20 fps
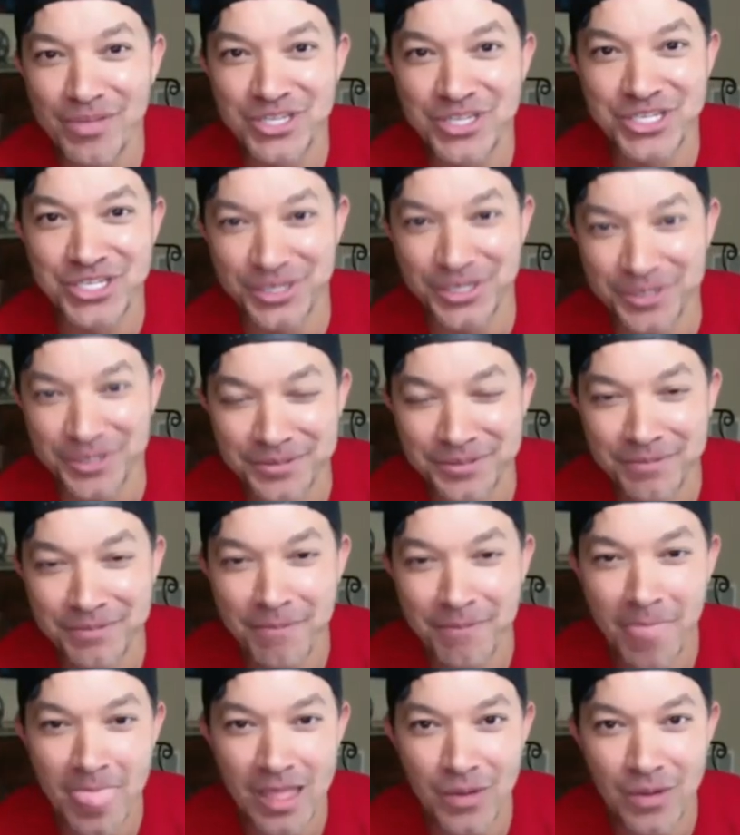you,
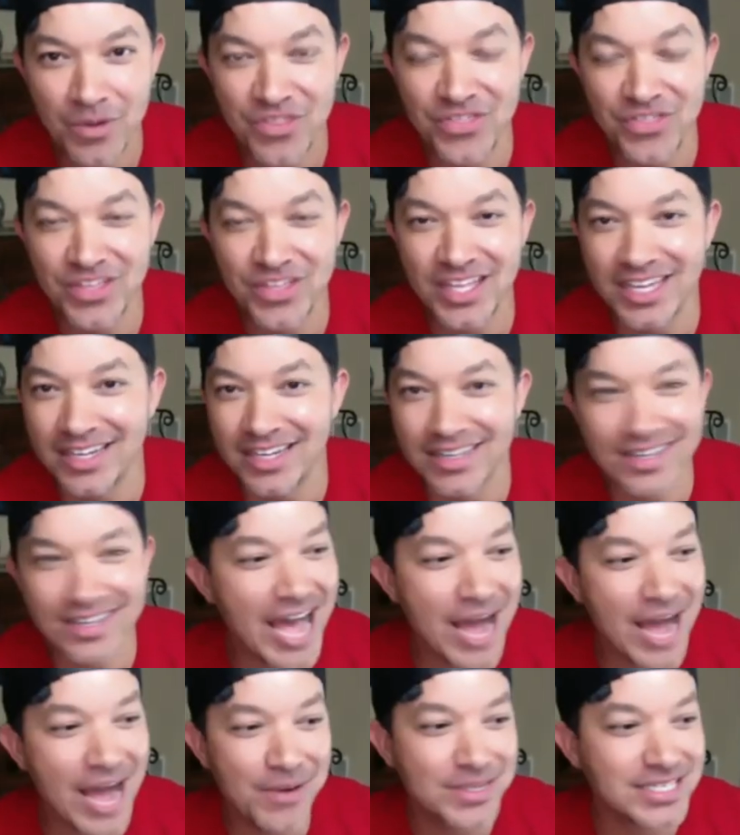
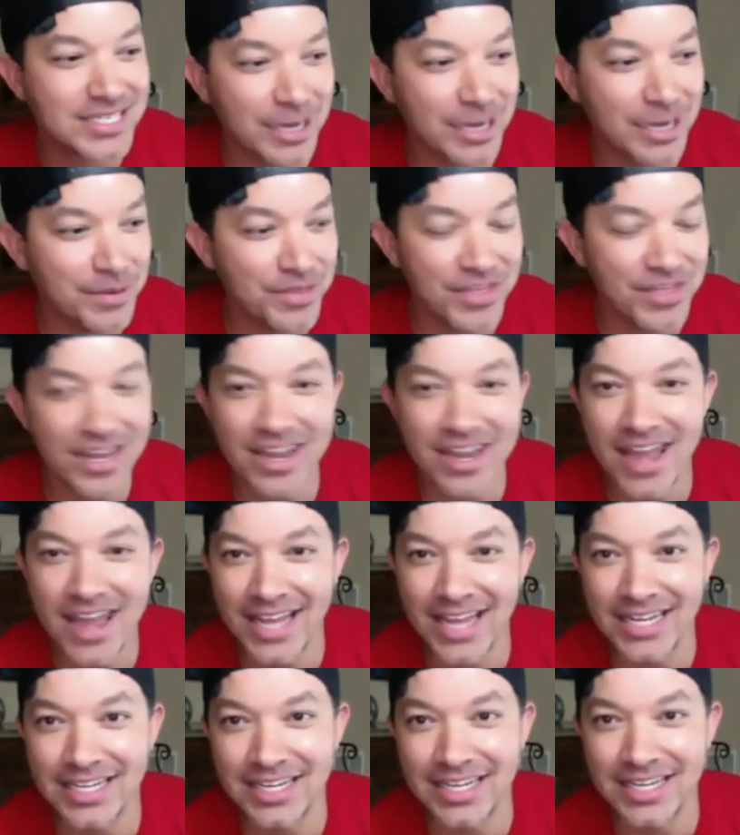I would say within
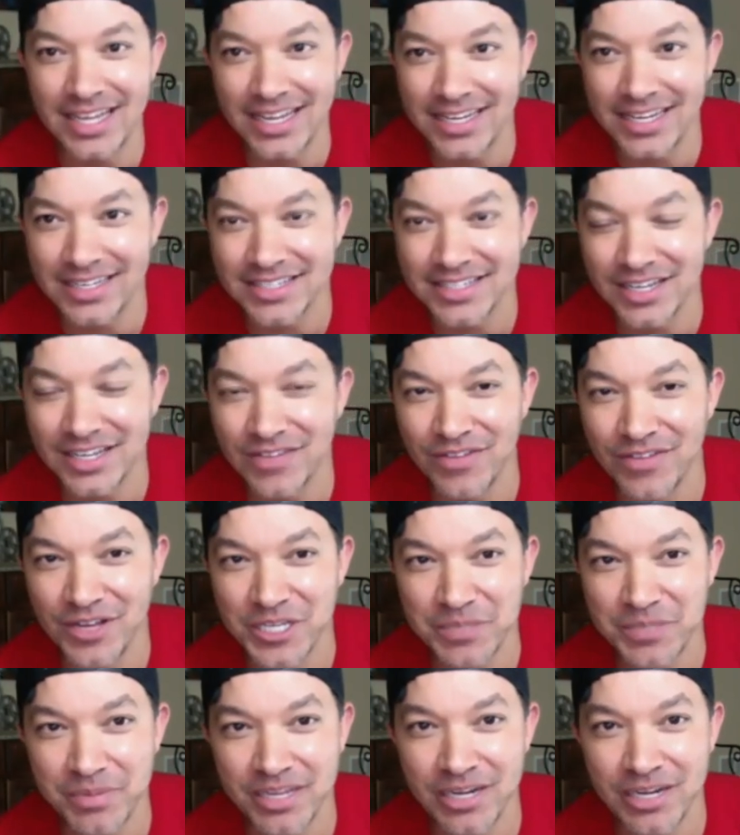90 days of
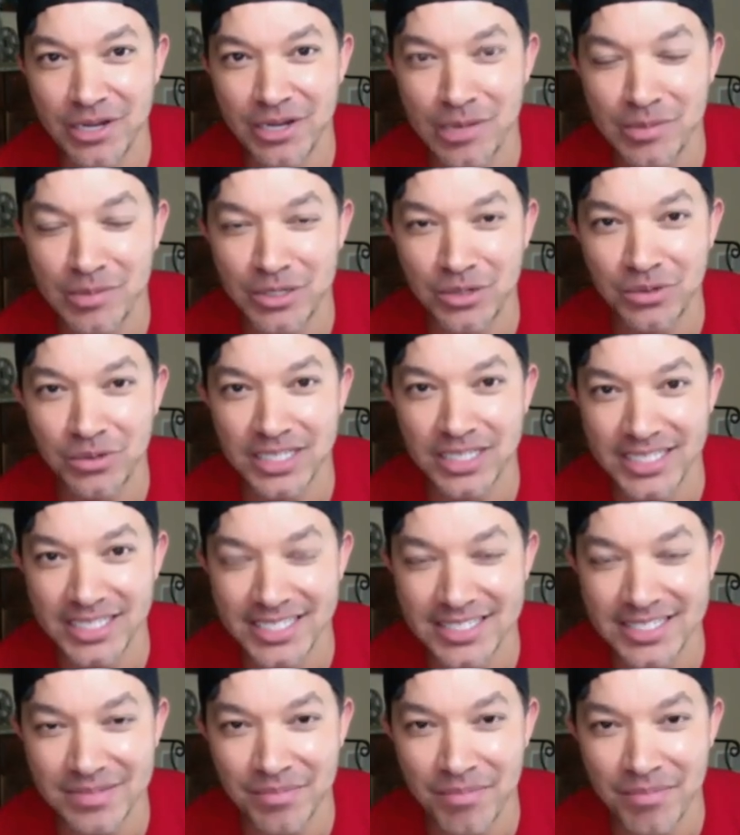us being able to
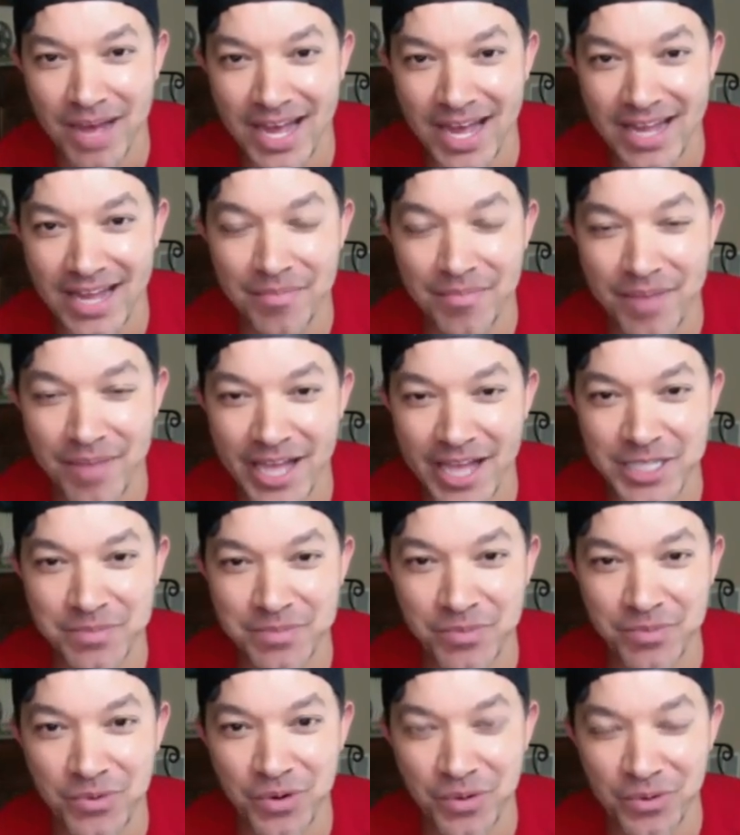release, my
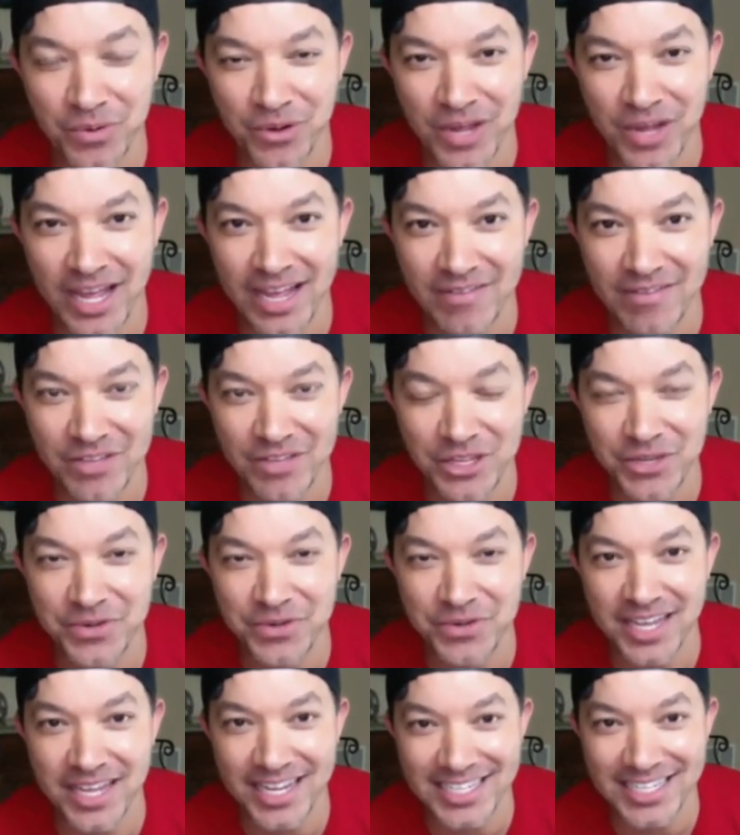passport will have the
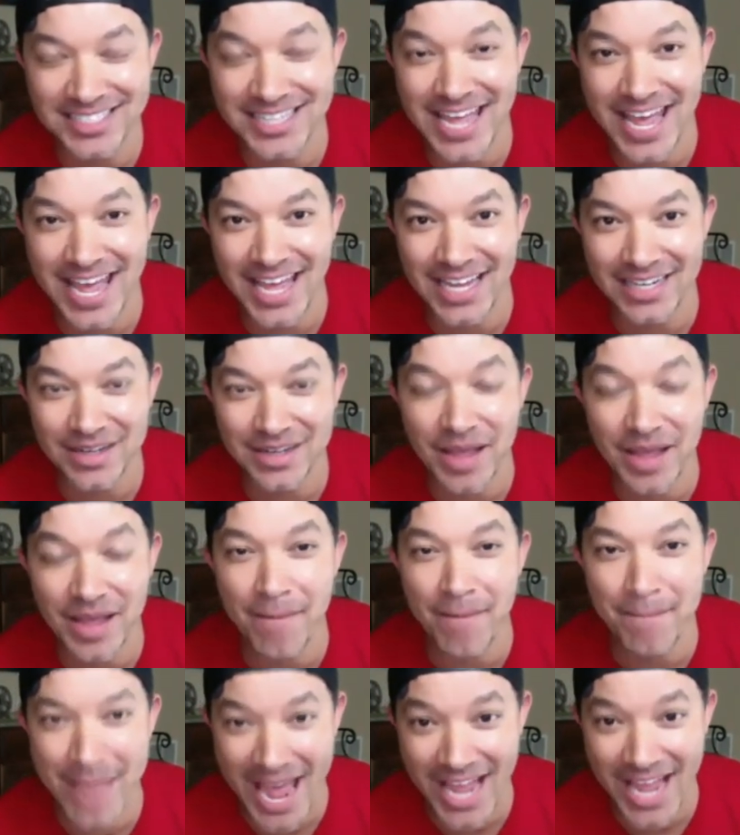UK tag
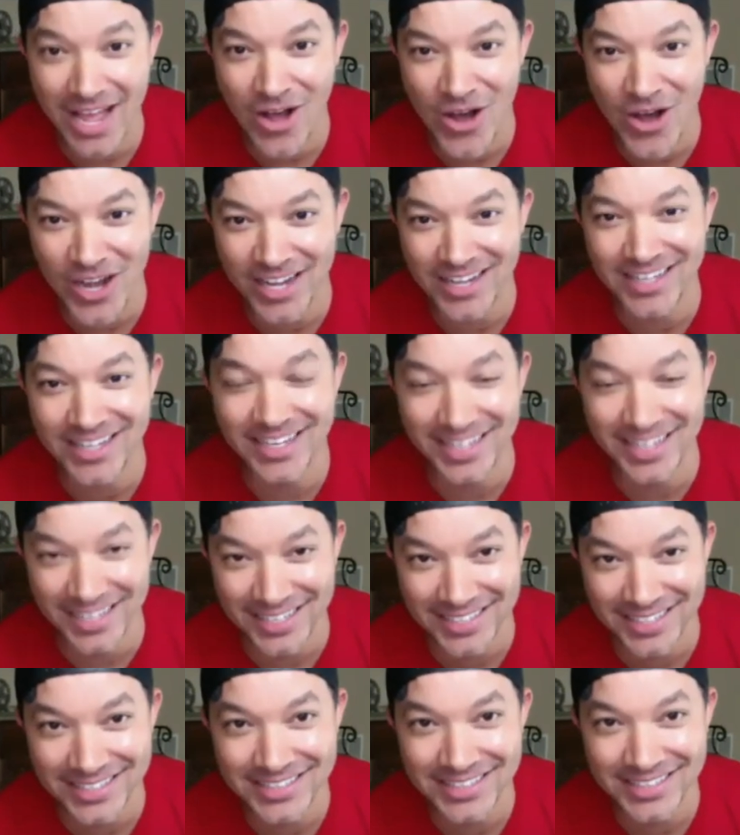back on it
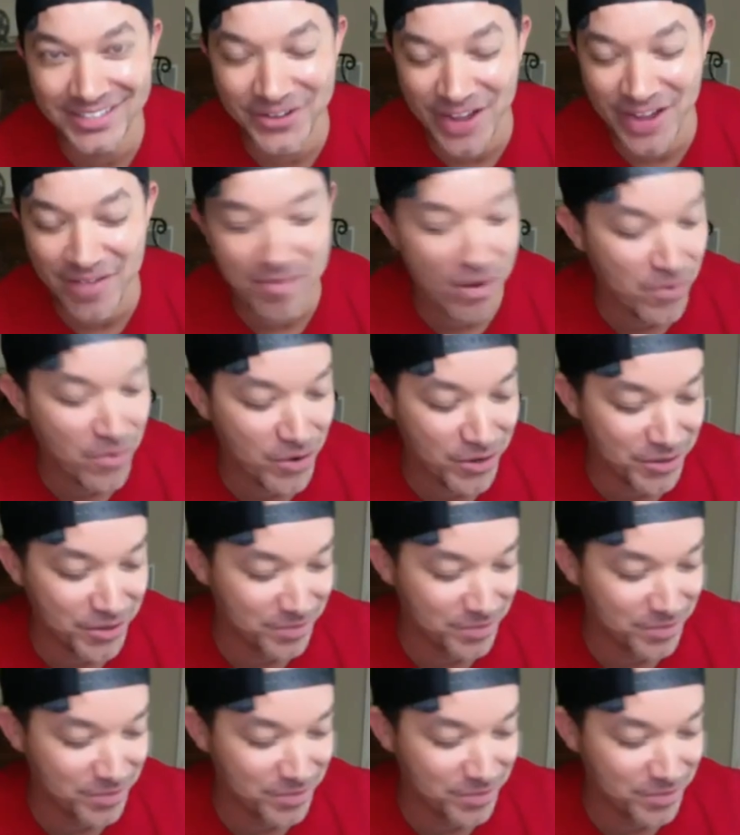again. You have my word.